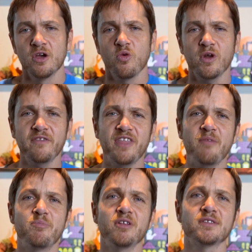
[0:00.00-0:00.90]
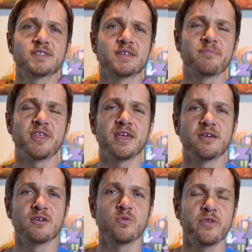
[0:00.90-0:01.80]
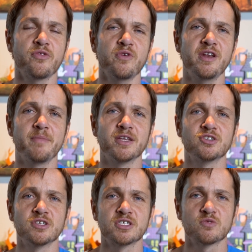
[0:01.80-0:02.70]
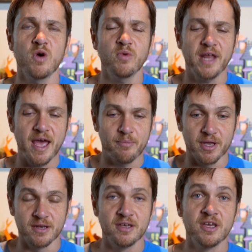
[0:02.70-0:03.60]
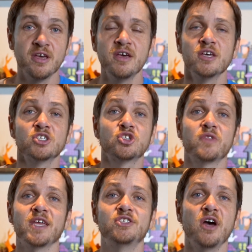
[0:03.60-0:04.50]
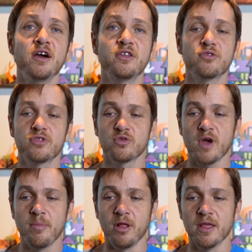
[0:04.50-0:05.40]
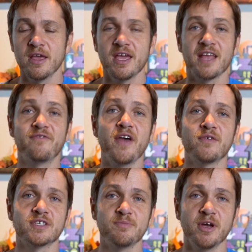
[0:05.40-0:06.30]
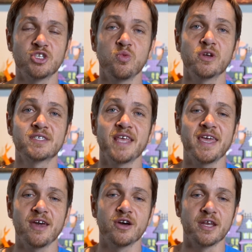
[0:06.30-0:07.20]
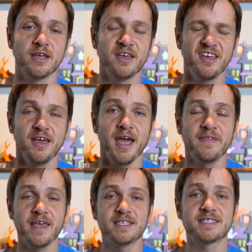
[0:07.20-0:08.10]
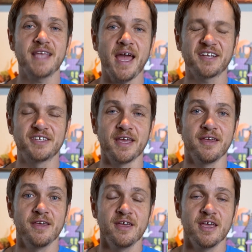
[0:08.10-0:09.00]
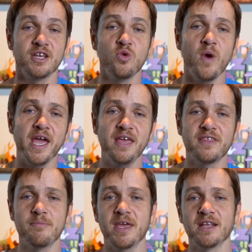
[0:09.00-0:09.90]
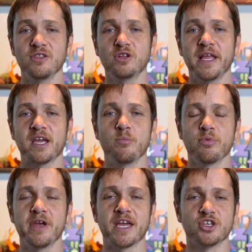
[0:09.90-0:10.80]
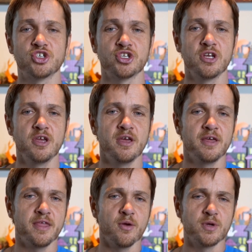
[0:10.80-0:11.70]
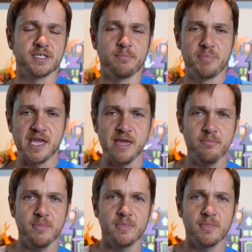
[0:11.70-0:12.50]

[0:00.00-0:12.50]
What if they built something with 3 dimensions? What would happen? So they dug through the rubble and found as much wood as they could, and they stacked it in a way that made it look like a bridge. There was a beam,